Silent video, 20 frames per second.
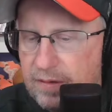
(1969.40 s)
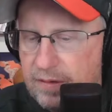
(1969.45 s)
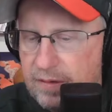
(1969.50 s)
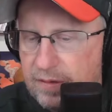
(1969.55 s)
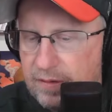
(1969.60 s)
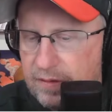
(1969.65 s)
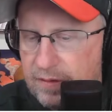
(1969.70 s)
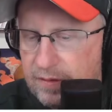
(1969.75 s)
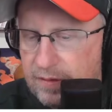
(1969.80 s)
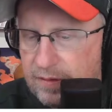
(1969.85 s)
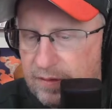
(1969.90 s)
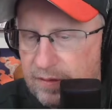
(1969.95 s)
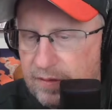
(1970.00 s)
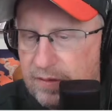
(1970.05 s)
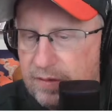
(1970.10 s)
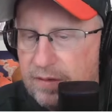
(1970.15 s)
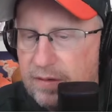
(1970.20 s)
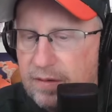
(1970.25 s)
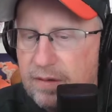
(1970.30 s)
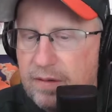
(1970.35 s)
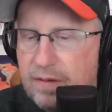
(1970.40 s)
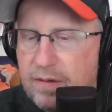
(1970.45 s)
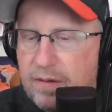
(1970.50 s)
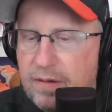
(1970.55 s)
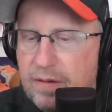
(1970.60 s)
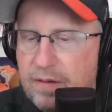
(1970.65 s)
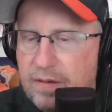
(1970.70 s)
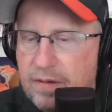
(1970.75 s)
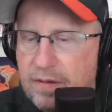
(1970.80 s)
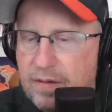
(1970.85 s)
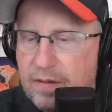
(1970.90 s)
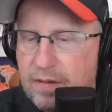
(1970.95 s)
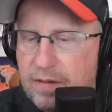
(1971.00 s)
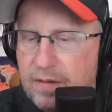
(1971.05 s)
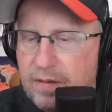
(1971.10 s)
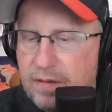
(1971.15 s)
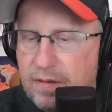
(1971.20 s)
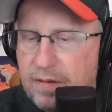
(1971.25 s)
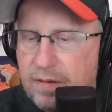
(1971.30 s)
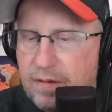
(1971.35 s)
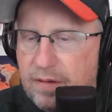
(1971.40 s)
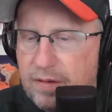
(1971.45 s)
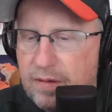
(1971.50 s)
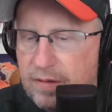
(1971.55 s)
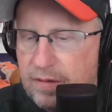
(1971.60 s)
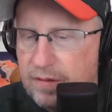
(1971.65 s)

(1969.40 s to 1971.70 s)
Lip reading: [no speech]